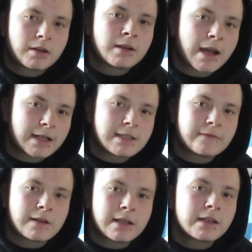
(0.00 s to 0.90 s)

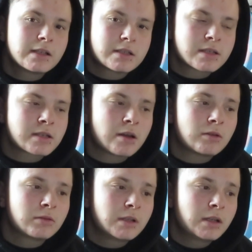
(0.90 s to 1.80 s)
negatively.
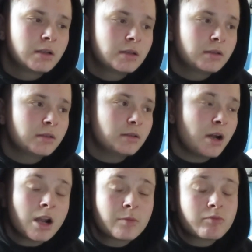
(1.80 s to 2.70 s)
So
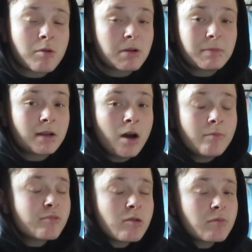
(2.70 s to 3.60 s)
I could probably be, I'll
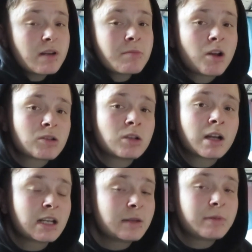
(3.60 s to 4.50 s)
probably most
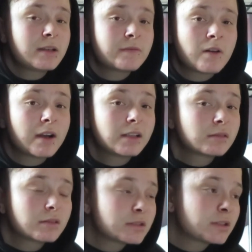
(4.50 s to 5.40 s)
likely be fine.
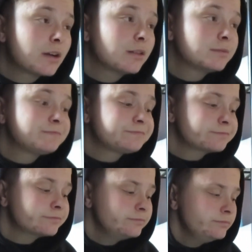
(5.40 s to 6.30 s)
So
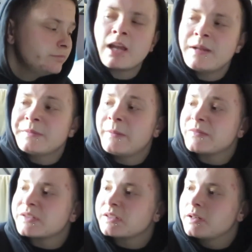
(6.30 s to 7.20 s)
eight
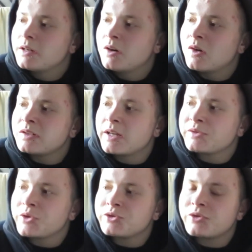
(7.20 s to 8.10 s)
months on
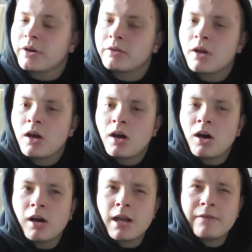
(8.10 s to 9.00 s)
testosterone.
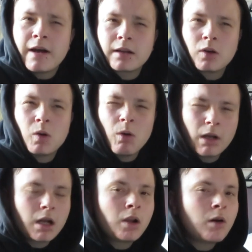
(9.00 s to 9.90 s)
I have had
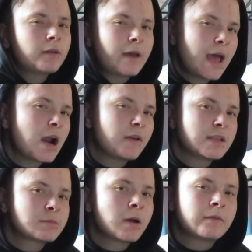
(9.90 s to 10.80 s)
quite a lot of hair
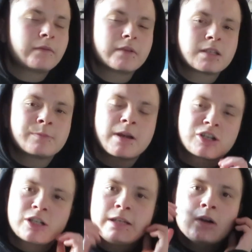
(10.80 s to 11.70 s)
this month,
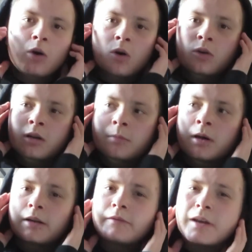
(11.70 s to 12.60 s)
especially on
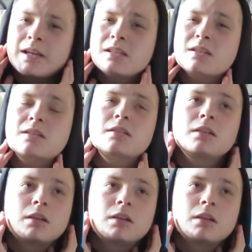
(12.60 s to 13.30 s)
my face,